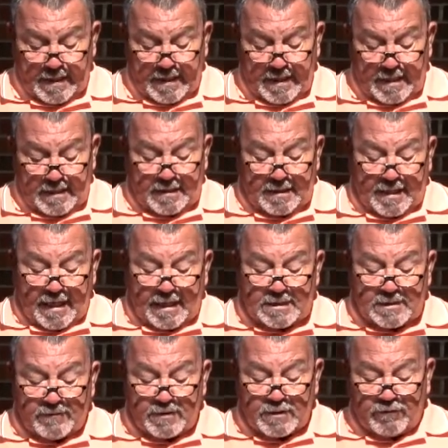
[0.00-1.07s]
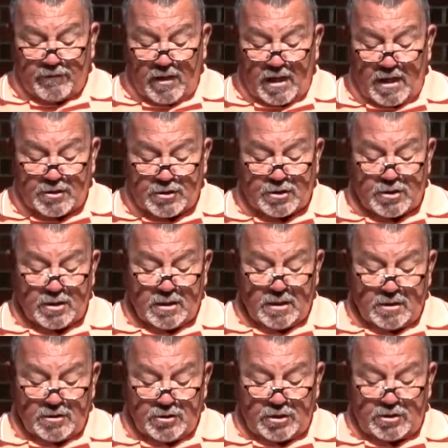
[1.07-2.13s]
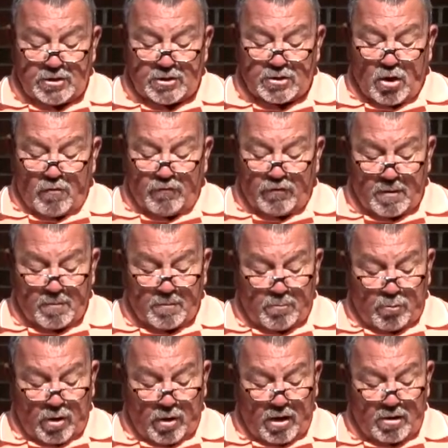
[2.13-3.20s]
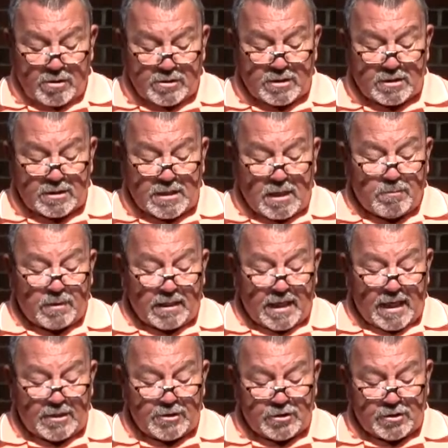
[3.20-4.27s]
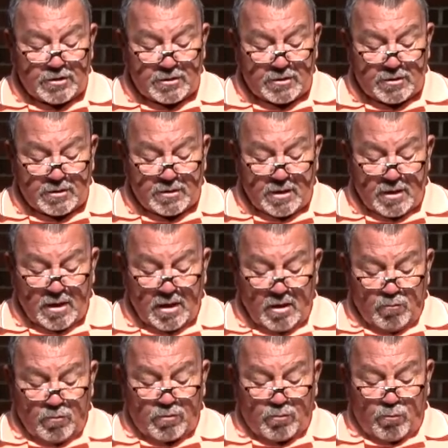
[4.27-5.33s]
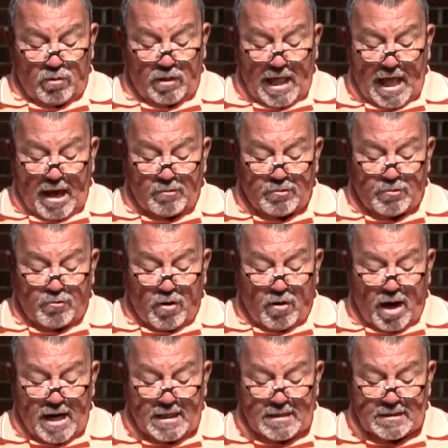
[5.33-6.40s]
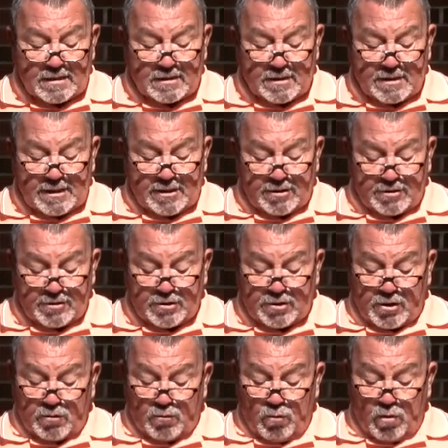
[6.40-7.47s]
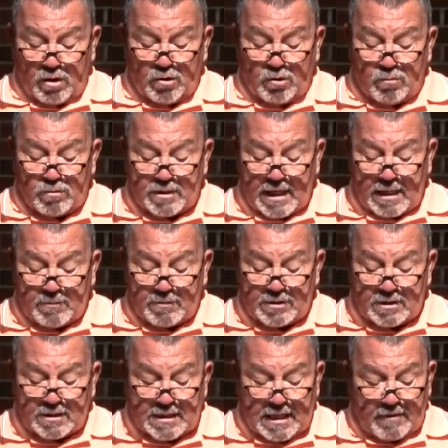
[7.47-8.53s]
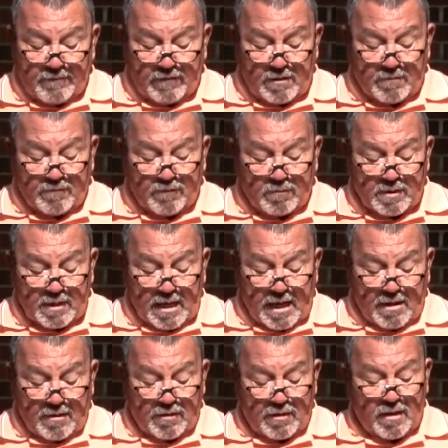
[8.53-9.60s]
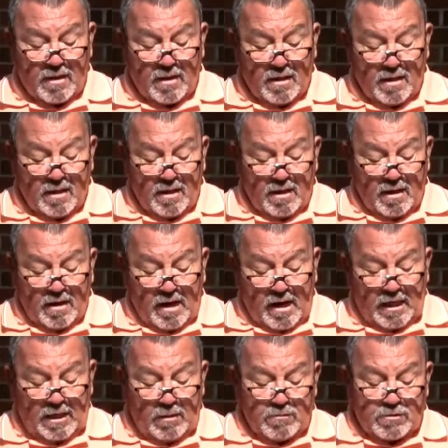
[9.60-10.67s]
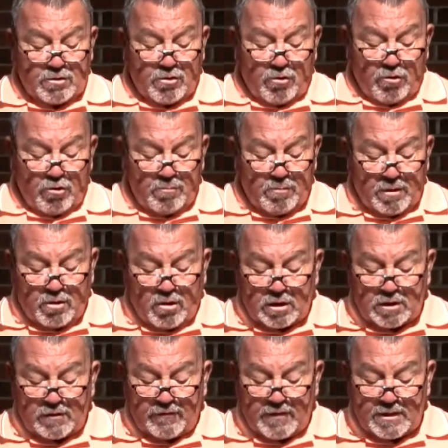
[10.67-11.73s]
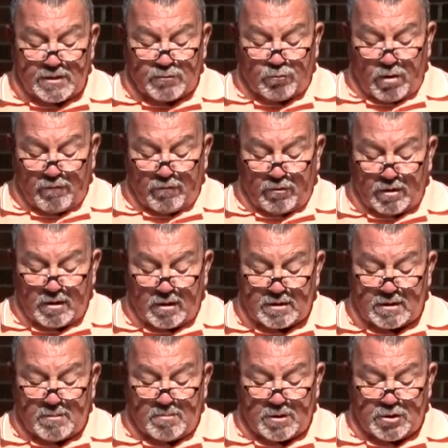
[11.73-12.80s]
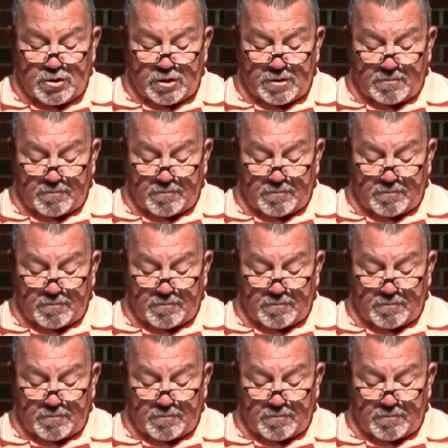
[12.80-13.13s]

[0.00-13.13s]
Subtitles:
In the days of his flesh, Jesus offered up prayers and supplications with loud cries and tears to the one who was able to save him from death. And he was heard because of his reverent submission.